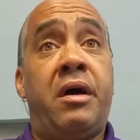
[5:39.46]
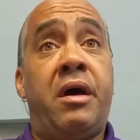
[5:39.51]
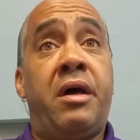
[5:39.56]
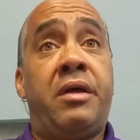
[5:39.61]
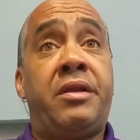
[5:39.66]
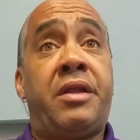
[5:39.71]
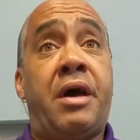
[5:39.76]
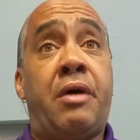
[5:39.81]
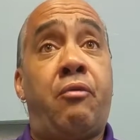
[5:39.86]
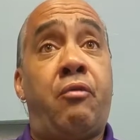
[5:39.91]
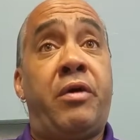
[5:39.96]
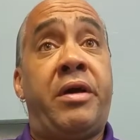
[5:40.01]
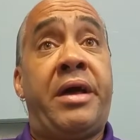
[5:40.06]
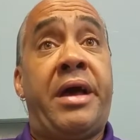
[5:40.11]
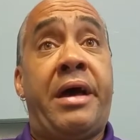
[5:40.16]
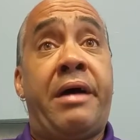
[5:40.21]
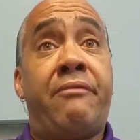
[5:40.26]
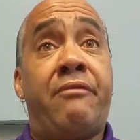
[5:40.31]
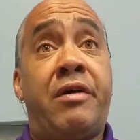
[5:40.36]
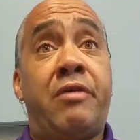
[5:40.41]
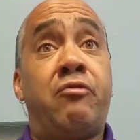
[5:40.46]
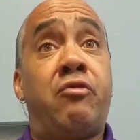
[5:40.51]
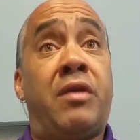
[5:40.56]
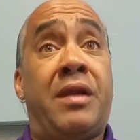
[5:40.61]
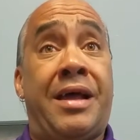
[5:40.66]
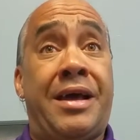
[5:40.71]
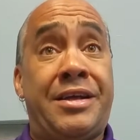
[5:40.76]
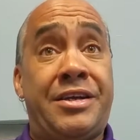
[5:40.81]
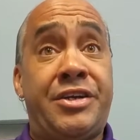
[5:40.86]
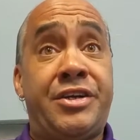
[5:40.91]
and that we have a
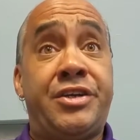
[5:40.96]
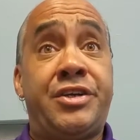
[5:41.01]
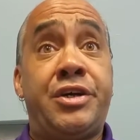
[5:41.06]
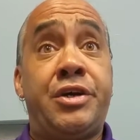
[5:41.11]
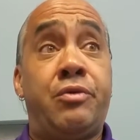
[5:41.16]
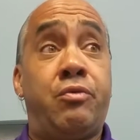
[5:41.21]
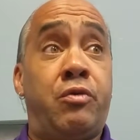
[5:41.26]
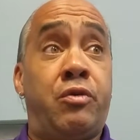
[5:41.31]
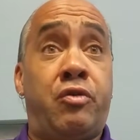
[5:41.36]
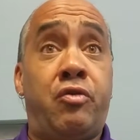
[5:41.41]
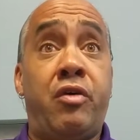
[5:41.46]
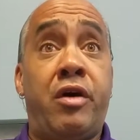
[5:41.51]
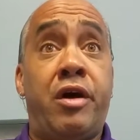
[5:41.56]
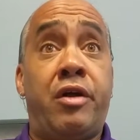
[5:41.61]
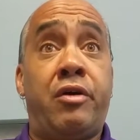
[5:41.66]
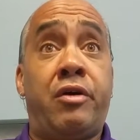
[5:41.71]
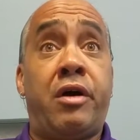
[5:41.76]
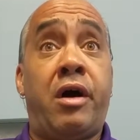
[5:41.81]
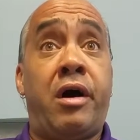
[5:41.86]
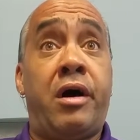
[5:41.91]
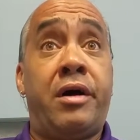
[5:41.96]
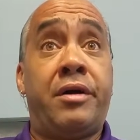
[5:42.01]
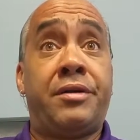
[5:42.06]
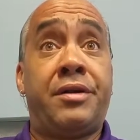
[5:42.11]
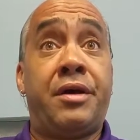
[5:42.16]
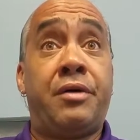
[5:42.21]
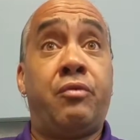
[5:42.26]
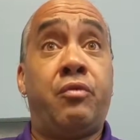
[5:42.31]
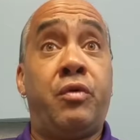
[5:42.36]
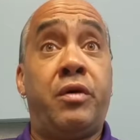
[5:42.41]
relationship with Creator God,
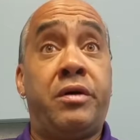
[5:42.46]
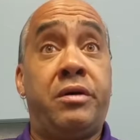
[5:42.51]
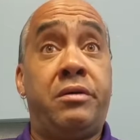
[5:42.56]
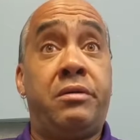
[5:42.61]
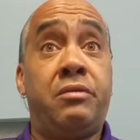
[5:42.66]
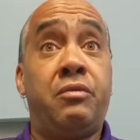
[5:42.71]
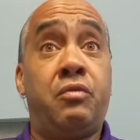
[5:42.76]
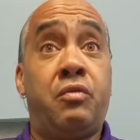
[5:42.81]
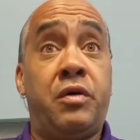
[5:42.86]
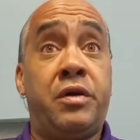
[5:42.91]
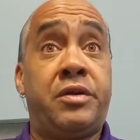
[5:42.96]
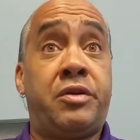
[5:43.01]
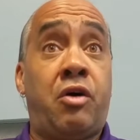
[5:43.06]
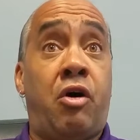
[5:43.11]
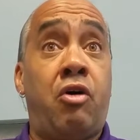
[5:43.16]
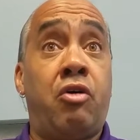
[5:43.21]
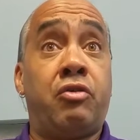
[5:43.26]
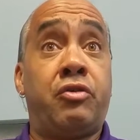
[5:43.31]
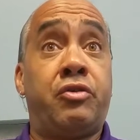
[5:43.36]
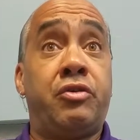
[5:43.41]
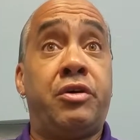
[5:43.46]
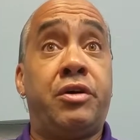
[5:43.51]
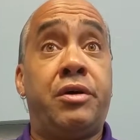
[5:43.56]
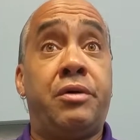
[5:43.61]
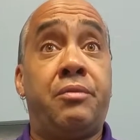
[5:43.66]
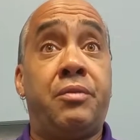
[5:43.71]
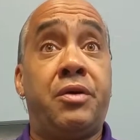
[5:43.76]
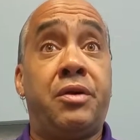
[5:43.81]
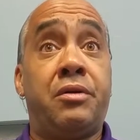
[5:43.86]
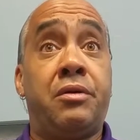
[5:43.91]
that we talk to
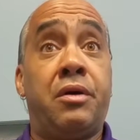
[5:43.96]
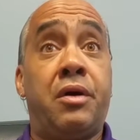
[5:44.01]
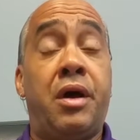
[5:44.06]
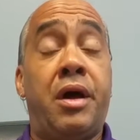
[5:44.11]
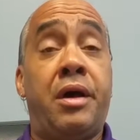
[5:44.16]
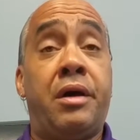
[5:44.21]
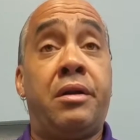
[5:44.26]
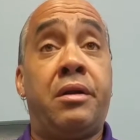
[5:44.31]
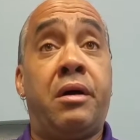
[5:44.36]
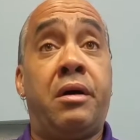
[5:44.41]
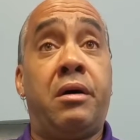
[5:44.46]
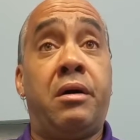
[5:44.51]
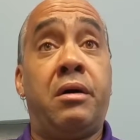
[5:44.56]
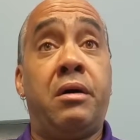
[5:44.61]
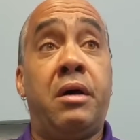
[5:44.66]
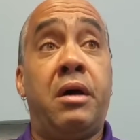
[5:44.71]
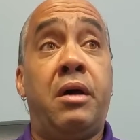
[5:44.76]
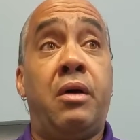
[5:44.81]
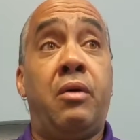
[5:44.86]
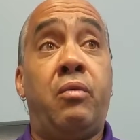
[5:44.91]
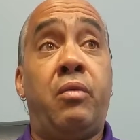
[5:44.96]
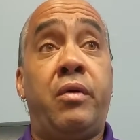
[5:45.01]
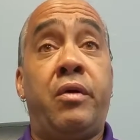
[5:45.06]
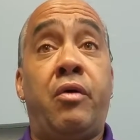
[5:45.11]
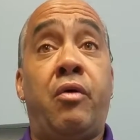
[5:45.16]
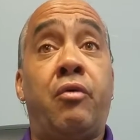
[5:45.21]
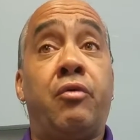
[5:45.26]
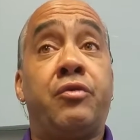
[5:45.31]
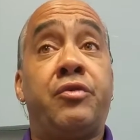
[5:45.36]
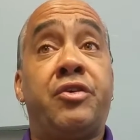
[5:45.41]
Him, and we
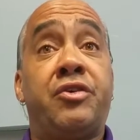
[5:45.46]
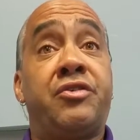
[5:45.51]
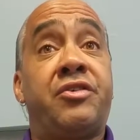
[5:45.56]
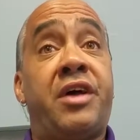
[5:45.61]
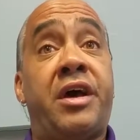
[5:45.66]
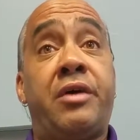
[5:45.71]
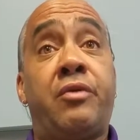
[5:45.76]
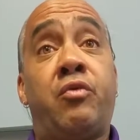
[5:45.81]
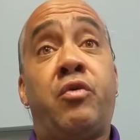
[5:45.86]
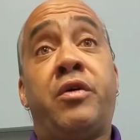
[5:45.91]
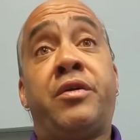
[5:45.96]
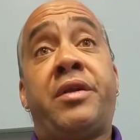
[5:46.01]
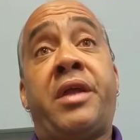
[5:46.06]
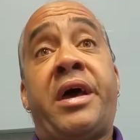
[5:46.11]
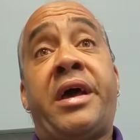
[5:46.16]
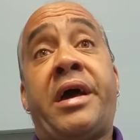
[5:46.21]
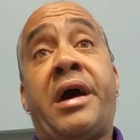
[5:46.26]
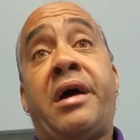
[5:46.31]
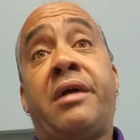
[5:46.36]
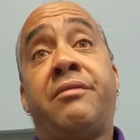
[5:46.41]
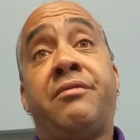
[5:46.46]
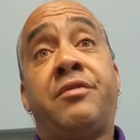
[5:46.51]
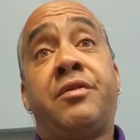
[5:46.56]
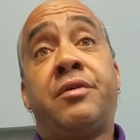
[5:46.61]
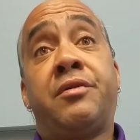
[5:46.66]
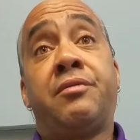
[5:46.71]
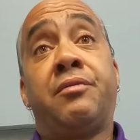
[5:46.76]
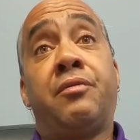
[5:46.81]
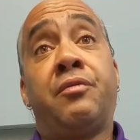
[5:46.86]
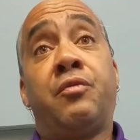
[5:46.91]
don't just take one day out of
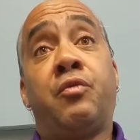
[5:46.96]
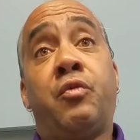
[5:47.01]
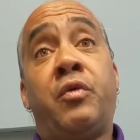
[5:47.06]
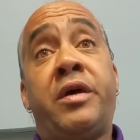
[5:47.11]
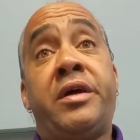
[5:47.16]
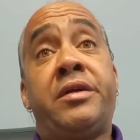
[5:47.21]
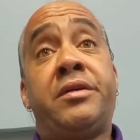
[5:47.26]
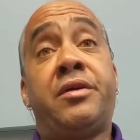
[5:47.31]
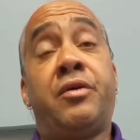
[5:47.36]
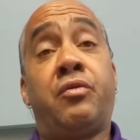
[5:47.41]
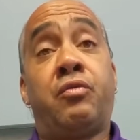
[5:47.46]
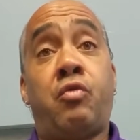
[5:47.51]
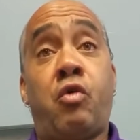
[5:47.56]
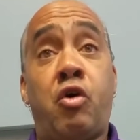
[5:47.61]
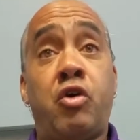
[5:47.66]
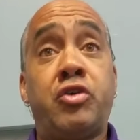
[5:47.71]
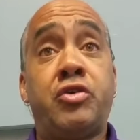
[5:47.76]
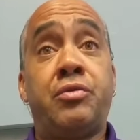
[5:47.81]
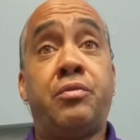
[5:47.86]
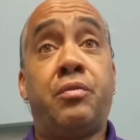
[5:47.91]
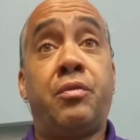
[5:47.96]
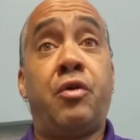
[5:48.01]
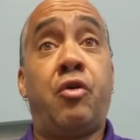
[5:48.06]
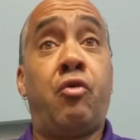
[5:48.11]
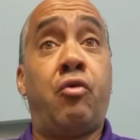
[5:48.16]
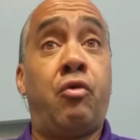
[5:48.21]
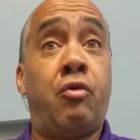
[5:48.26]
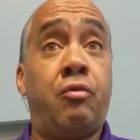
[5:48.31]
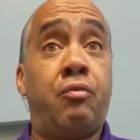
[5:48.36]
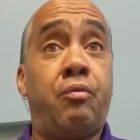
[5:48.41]
the week to worship
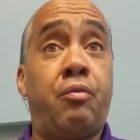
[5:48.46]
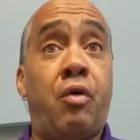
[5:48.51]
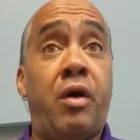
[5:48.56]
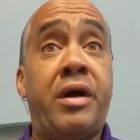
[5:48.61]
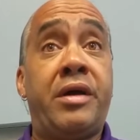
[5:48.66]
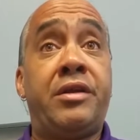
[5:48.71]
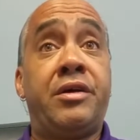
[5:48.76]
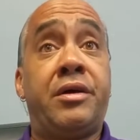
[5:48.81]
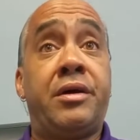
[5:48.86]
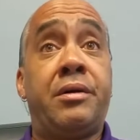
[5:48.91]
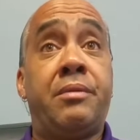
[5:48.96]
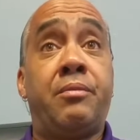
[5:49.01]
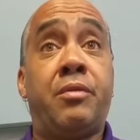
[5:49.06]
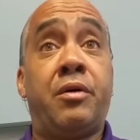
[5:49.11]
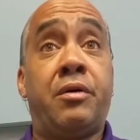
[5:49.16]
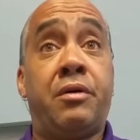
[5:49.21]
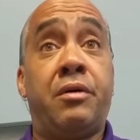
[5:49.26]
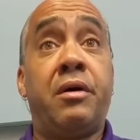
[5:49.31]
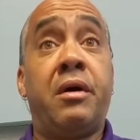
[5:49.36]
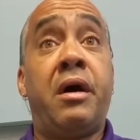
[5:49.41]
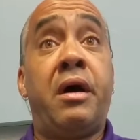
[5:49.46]
or pray to Him, but